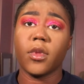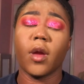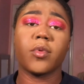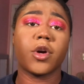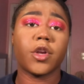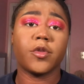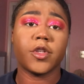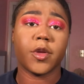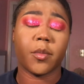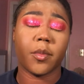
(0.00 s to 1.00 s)
I'm going
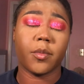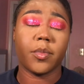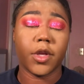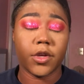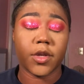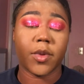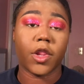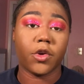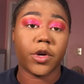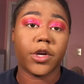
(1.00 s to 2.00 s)
to be using my
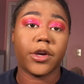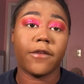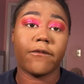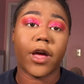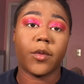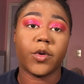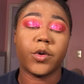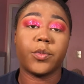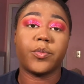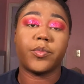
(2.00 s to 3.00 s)
L'Oreal
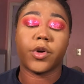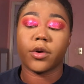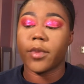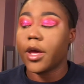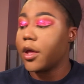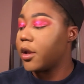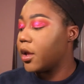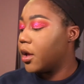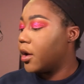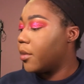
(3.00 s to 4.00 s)
Infallible Pro Matte
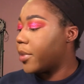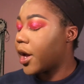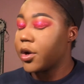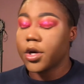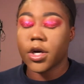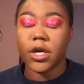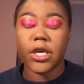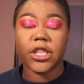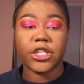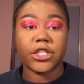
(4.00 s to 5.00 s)
powder
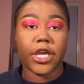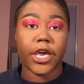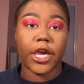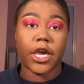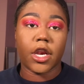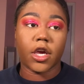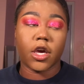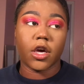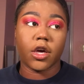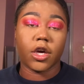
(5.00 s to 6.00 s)
in the shade
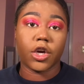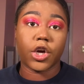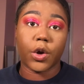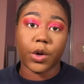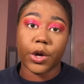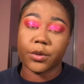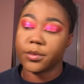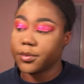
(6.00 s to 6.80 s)
Cocoa.